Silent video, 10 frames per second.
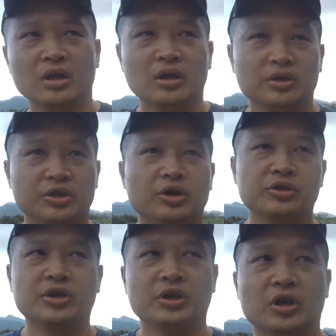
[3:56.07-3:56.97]

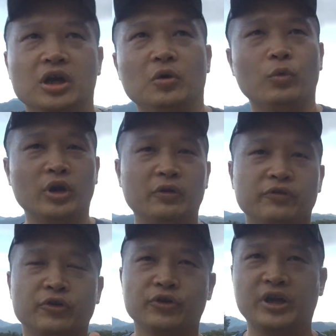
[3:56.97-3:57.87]

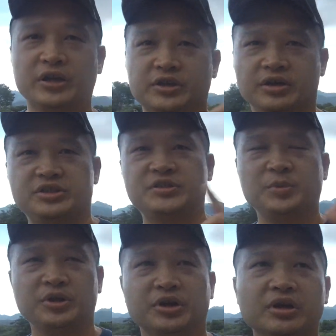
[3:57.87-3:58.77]
wherever that it's
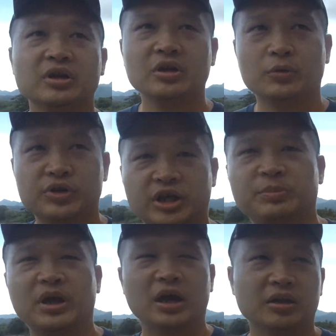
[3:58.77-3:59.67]
spinning, it will keep
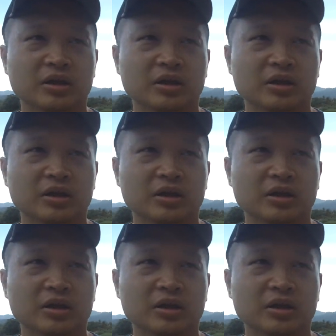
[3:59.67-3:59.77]
that